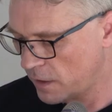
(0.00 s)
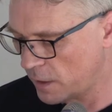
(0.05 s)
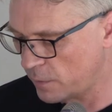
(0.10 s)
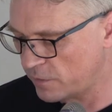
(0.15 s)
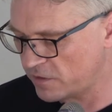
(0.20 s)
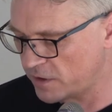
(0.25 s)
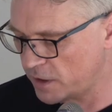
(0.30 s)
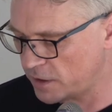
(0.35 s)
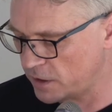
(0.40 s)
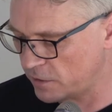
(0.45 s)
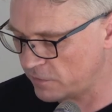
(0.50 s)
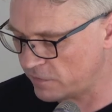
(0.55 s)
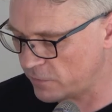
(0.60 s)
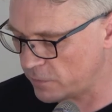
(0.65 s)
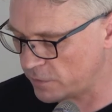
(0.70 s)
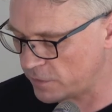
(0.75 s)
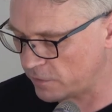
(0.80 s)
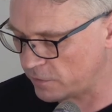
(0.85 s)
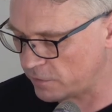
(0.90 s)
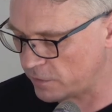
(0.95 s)
That was in
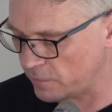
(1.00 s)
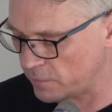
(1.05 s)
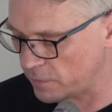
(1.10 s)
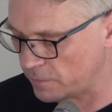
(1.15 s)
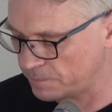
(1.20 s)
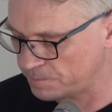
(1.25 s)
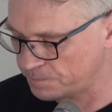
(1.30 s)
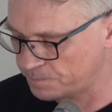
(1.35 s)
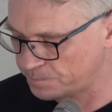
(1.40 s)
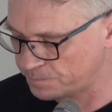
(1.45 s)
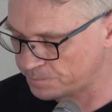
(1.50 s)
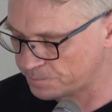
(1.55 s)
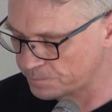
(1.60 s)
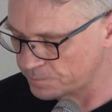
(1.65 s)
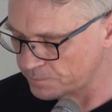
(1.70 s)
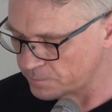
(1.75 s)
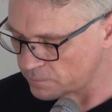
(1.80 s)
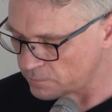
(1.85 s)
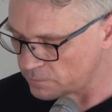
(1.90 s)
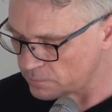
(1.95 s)
1847.
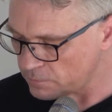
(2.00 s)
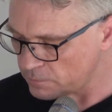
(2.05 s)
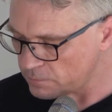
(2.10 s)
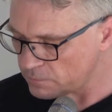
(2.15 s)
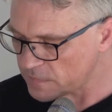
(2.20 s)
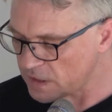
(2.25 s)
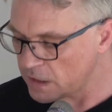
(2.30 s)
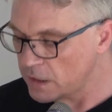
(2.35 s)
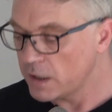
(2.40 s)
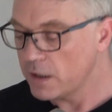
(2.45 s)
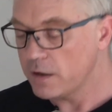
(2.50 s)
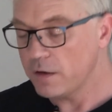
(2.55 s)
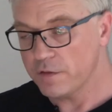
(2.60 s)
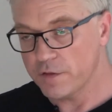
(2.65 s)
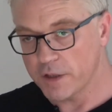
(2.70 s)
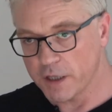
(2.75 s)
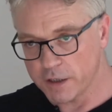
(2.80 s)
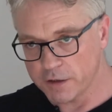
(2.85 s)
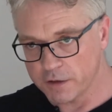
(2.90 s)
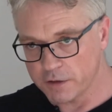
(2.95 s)

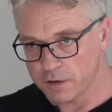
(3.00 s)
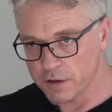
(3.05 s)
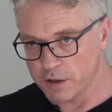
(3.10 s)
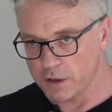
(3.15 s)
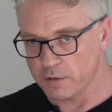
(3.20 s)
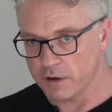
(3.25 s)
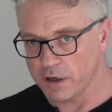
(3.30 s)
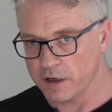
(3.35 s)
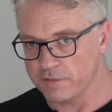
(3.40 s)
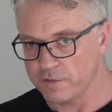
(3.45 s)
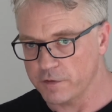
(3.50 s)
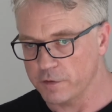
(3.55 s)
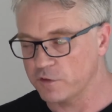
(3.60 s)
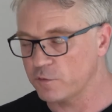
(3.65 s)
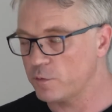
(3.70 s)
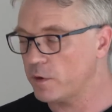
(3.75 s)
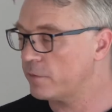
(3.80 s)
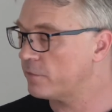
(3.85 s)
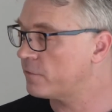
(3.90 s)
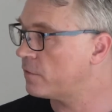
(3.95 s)
Then you have
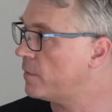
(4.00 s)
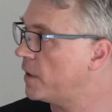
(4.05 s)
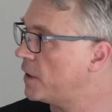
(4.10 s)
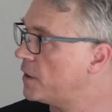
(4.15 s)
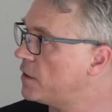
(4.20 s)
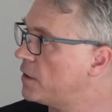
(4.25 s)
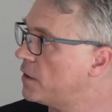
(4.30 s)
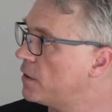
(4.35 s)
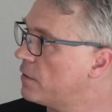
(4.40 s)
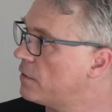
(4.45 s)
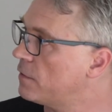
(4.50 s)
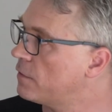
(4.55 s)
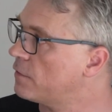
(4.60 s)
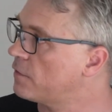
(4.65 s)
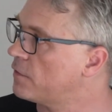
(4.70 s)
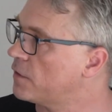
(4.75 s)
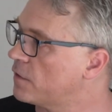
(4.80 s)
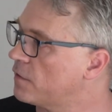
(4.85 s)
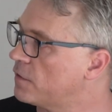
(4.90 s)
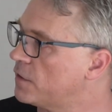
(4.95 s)
this one from
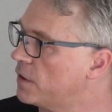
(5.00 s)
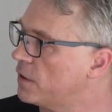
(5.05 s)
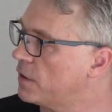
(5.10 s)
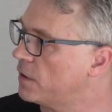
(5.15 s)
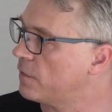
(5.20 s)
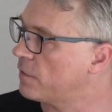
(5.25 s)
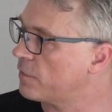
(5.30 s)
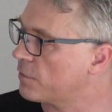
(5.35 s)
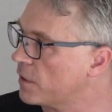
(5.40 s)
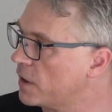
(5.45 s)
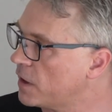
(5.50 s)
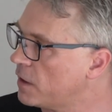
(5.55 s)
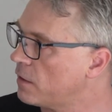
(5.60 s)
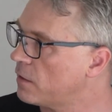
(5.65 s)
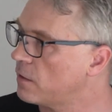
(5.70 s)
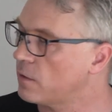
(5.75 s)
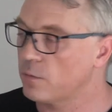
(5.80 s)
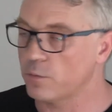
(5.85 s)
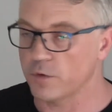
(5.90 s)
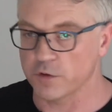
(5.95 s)

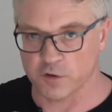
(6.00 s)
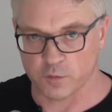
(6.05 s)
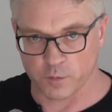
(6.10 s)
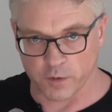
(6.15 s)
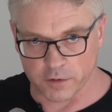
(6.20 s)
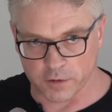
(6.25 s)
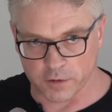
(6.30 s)
1863, which we